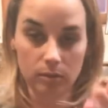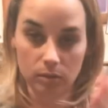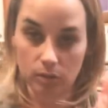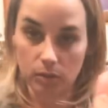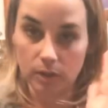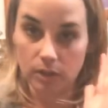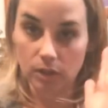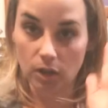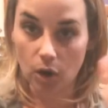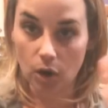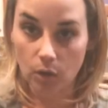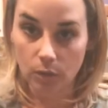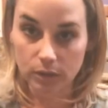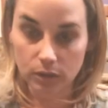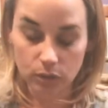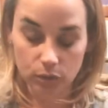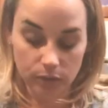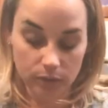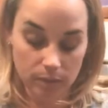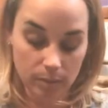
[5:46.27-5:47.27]
So that's
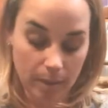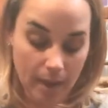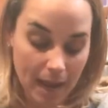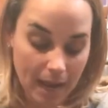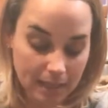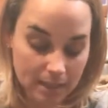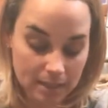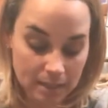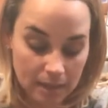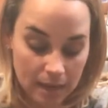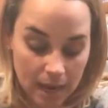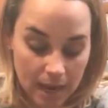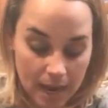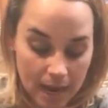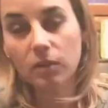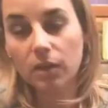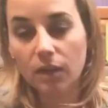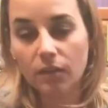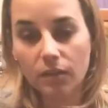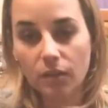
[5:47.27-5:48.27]
always towards the back.
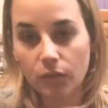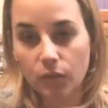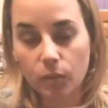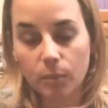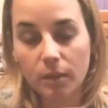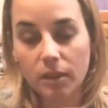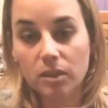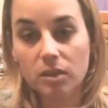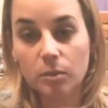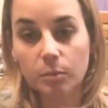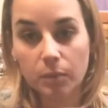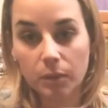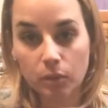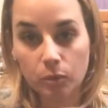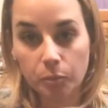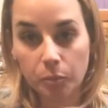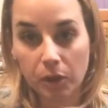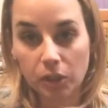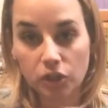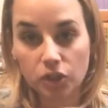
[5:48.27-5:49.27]
Give it a few minutes to
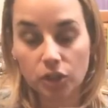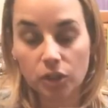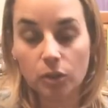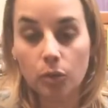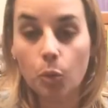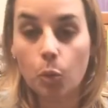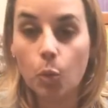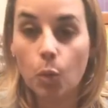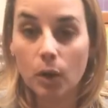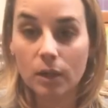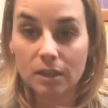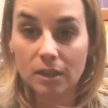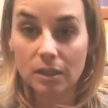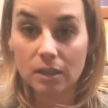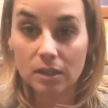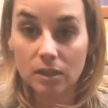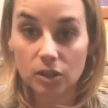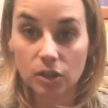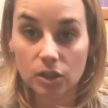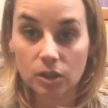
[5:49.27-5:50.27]
build pressure. Once
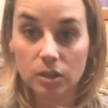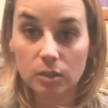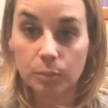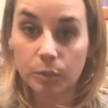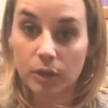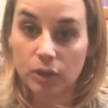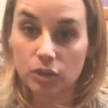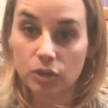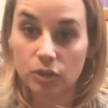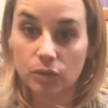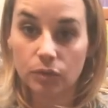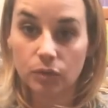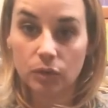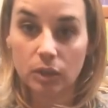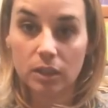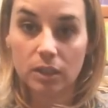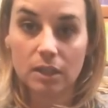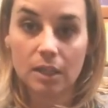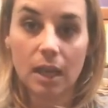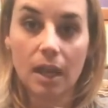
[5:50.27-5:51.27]
it starts, the pressure is
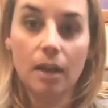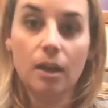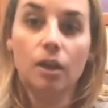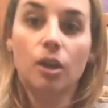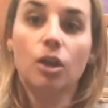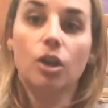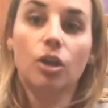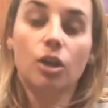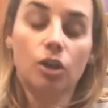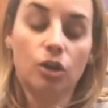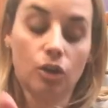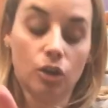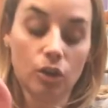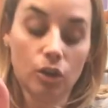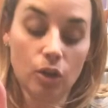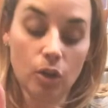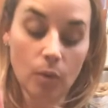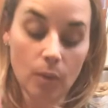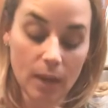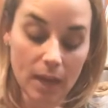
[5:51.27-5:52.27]
fully set, you're
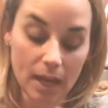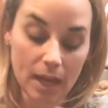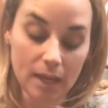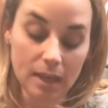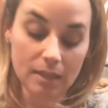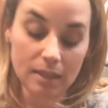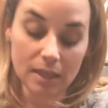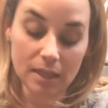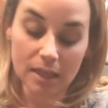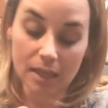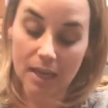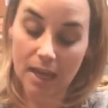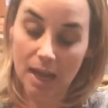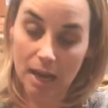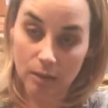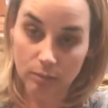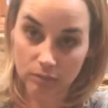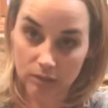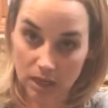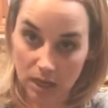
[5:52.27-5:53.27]
gonna go ahead, it's gonna
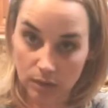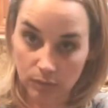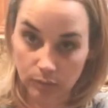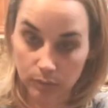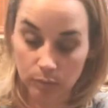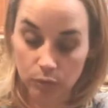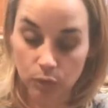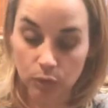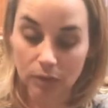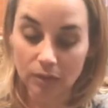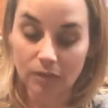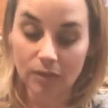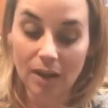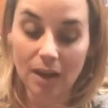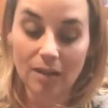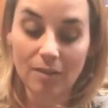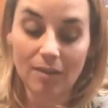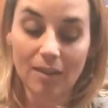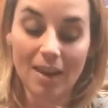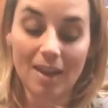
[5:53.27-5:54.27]
count down from
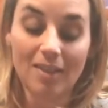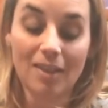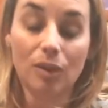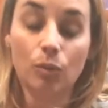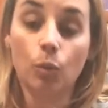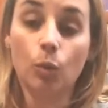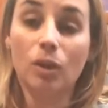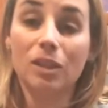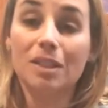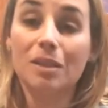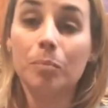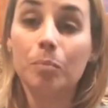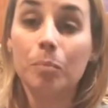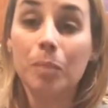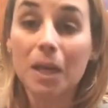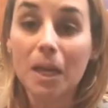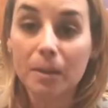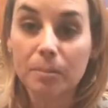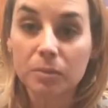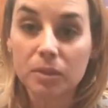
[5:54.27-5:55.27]
25, and then once it
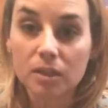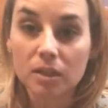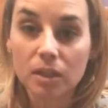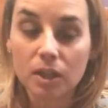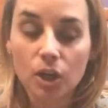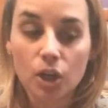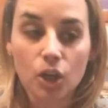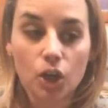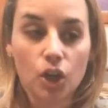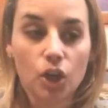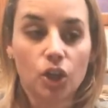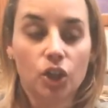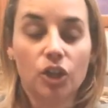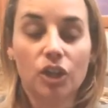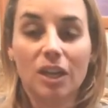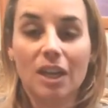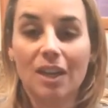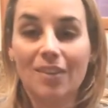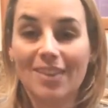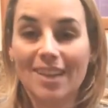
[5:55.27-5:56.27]
beeps,
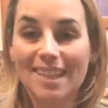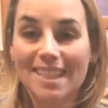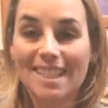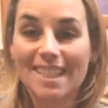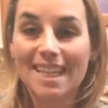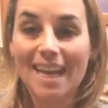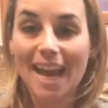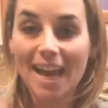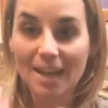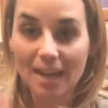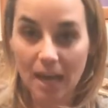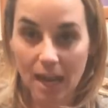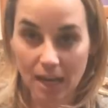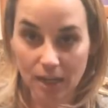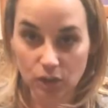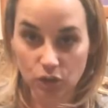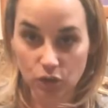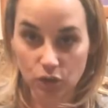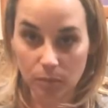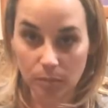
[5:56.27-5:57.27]
you're gonna give it 10
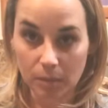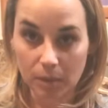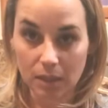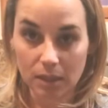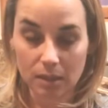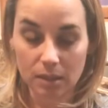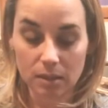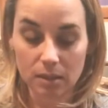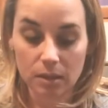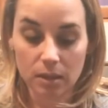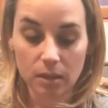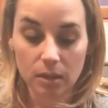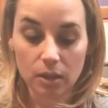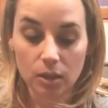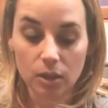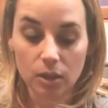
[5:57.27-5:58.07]
extra minutes.